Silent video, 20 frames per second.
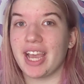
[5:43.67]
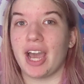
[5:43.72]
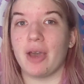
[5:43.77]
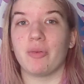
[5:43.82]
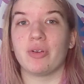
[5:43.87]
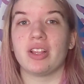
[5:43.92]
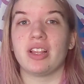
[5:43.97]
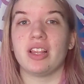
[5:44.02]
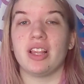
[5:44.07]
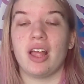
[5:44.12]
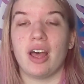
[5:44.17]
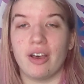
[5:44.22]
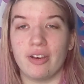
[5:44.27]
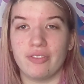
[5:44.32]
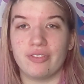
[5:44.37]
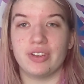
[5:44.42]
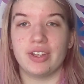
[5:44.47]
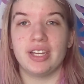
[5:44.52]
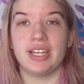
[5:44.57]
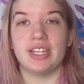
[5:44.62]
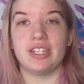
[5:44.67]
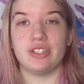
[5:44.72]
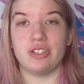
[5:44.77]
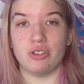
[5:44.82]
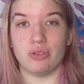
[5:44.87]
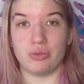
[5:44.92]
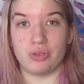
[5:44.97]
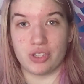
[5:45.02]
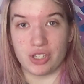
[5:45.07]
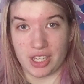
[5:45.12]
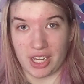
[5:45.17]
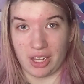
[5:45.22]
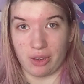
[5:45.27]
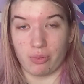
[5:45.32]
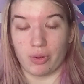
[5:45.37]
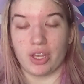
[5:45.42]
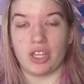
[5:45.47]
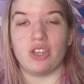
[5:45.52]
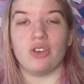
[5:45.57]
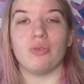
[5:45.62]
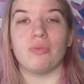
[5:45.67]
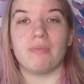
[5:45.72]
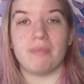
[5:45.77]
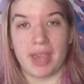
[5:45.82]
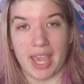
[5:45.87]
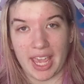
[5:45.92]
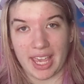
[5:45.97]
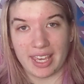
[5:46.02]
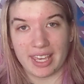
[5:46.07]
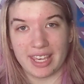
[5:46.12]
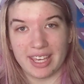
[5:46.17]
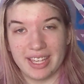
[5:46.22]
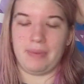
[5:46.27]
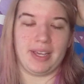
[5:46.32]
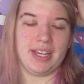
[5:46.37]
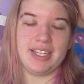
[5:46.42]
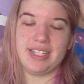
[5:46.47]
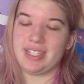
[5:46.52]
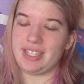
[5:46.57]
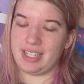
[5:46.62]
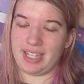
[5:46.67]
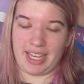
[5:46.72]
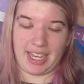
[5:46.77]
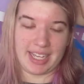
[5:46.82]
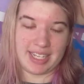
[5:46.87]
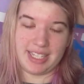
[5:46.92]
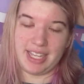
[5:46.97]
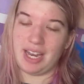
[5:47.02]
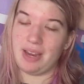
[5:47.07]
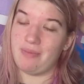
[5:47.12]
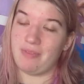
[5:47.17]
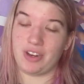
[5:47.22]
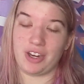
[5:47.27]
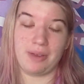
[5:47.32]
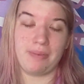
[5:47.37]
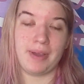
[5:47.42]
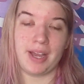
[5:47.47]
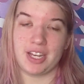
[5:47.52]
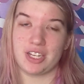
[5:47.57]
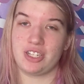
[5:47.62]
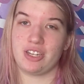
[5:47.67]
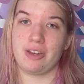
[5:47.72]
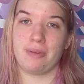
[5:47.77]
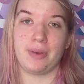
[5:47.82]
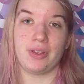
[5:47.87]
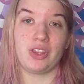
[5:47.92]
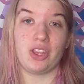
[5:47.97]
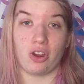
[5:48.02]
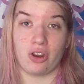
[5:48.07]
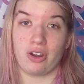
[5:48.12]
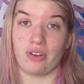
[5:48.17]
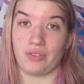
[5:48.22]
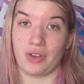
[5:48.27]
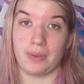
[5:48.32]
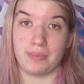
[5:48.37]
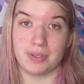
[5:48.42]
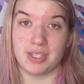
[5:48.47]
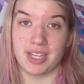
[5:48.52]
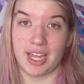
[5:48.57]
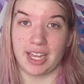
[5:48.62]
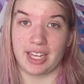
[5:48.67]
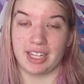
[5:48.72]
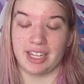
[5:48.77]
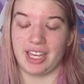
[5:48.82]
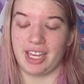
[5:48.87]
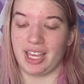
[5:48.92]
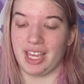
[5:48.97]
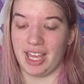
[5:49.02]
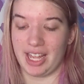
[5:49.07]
I would love to see what you make because, like I said, I'm very passionate about the art of upcycling.